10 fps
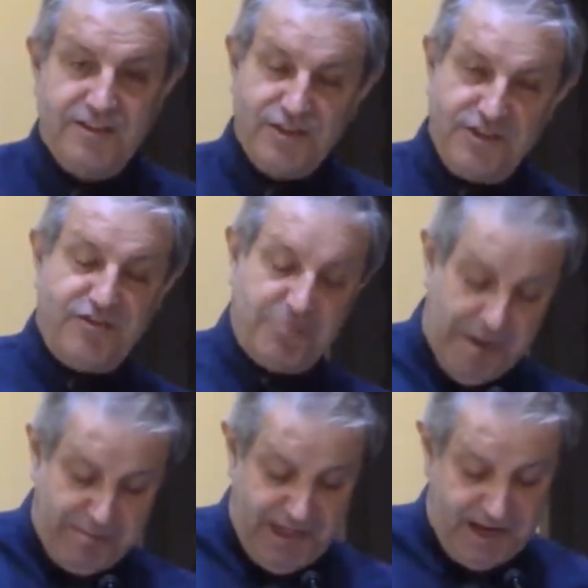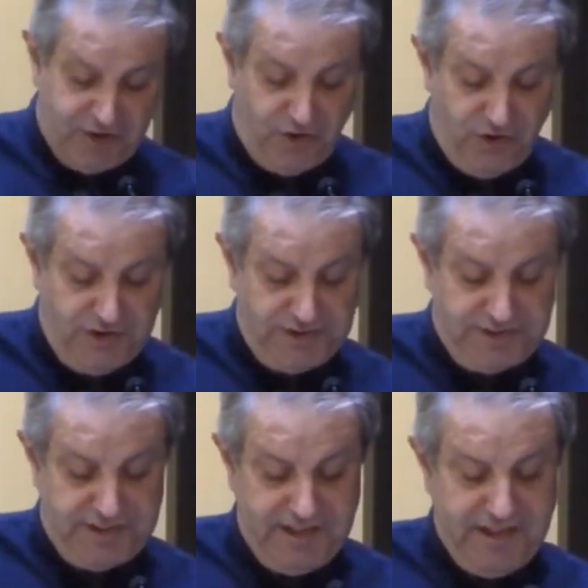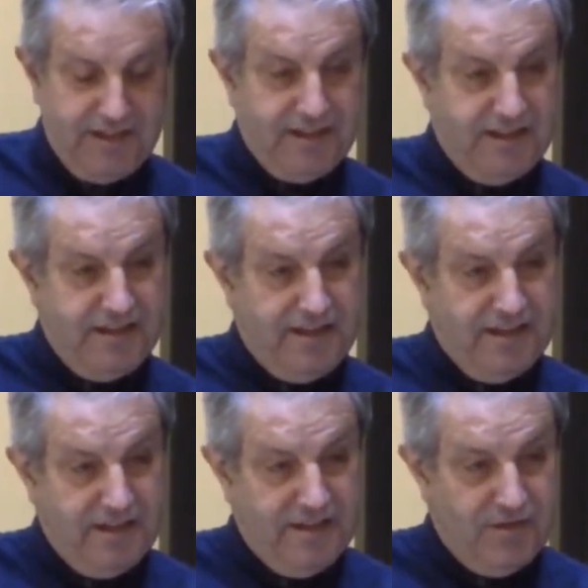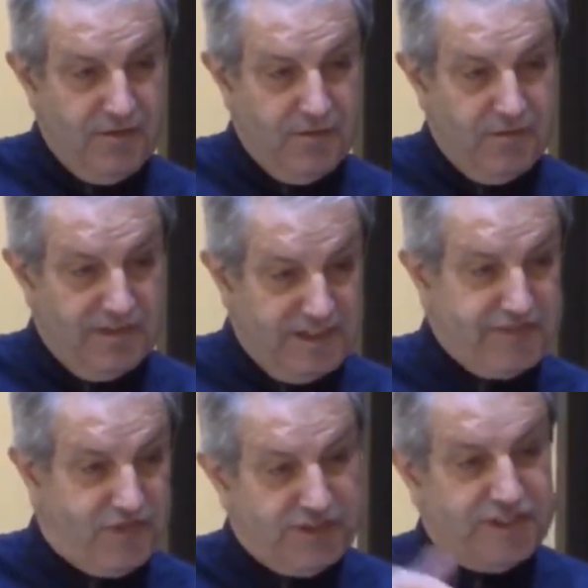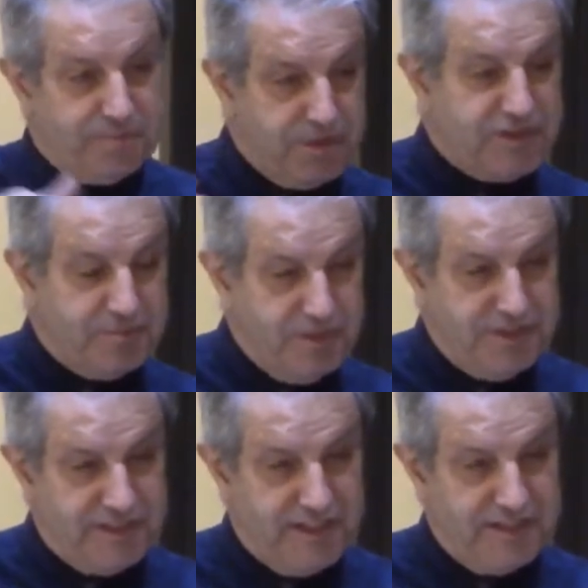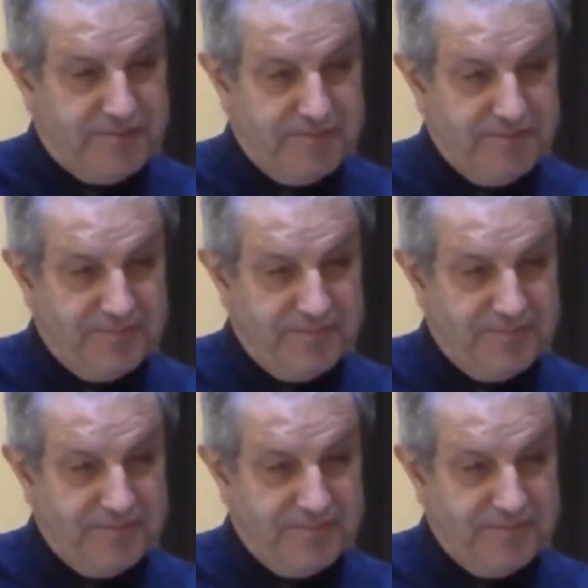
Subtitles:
So do you remember that chorus where this verse is put to music?